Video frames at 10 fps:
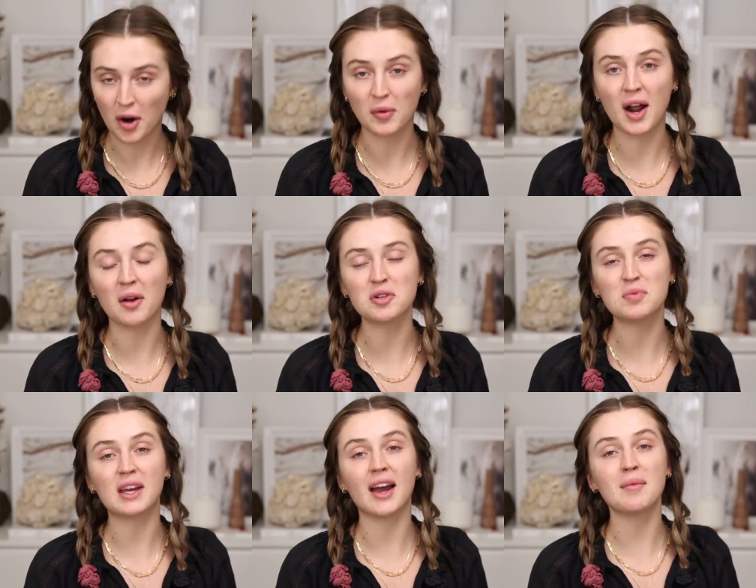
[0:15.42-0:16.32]
around
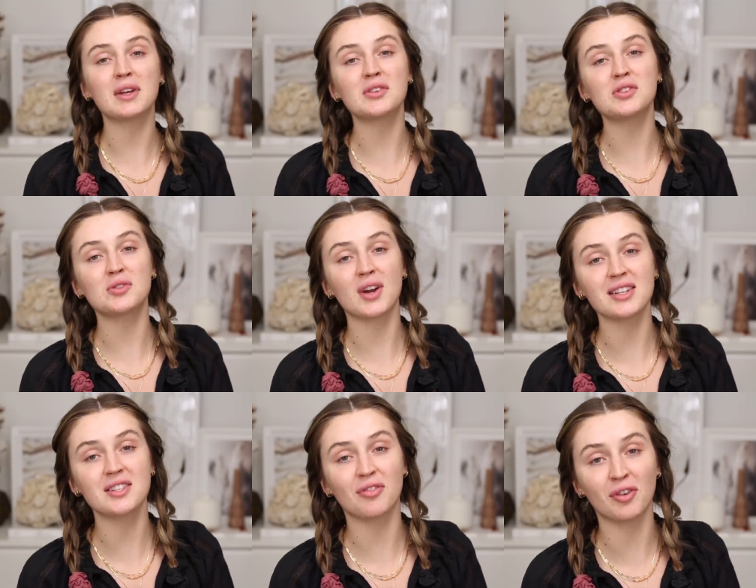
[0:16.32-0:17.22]
becoming
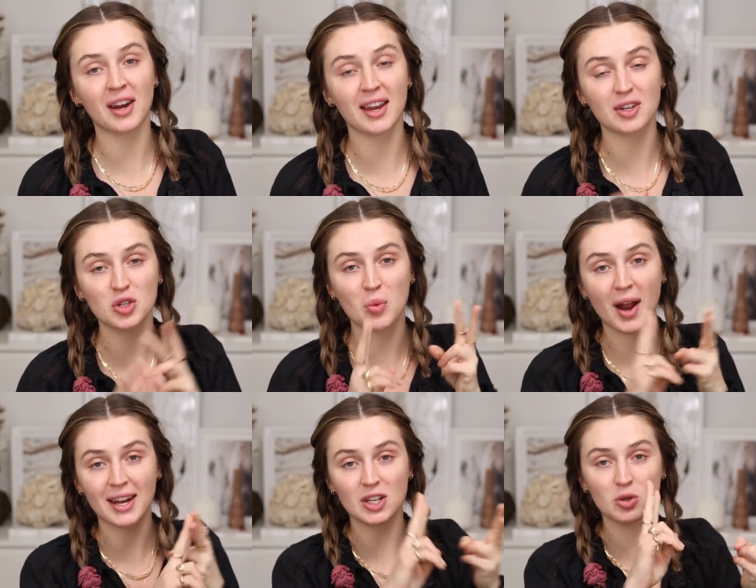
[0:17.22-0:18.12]
stress-free in
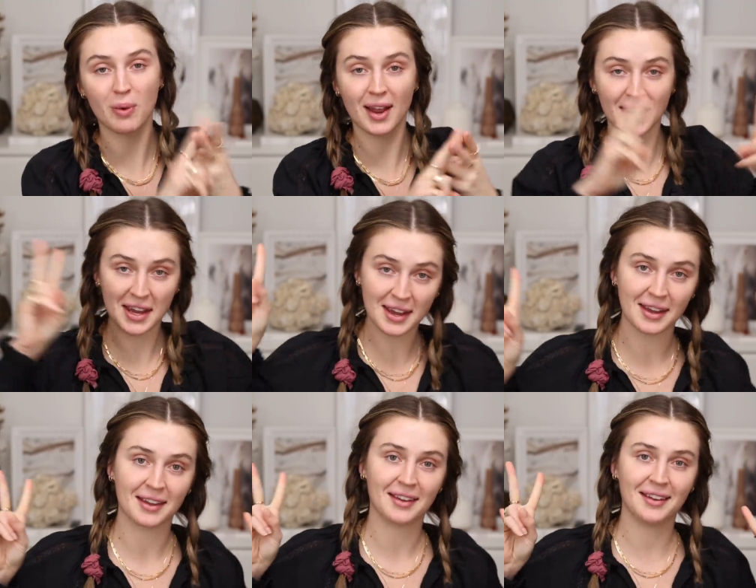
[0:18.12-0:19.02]

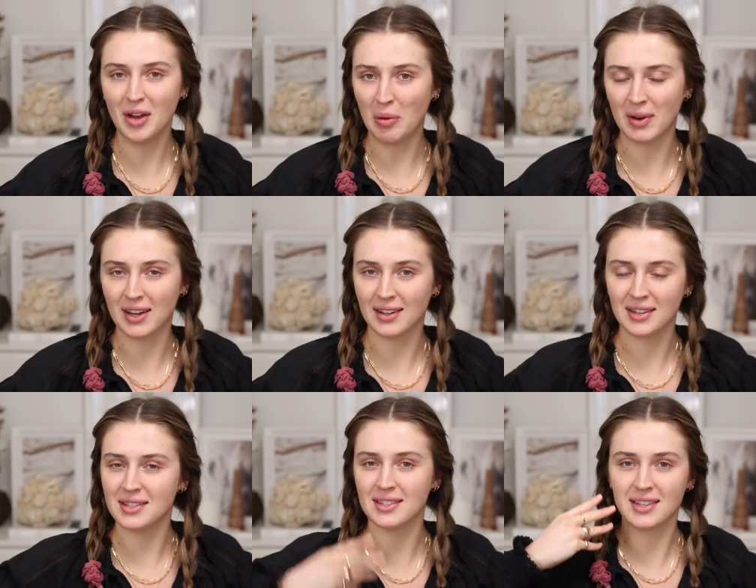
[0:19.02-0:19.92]
2020. Ain't nobody
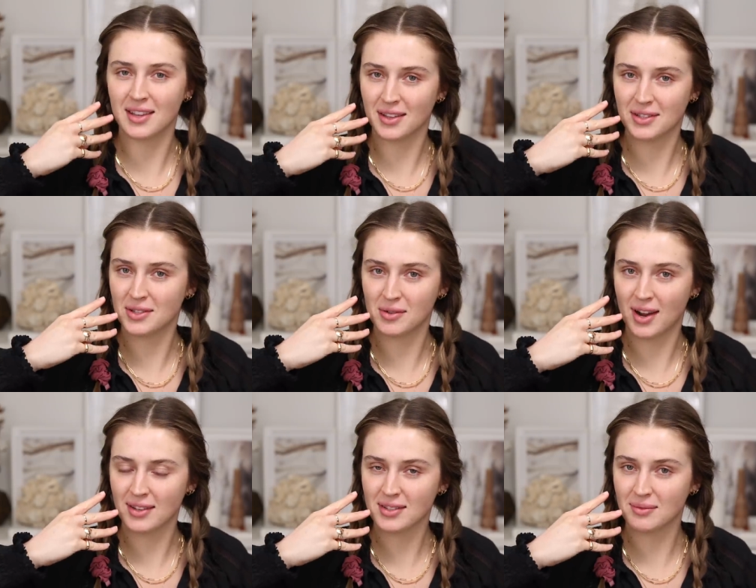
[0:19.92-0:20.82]
need to see this stress.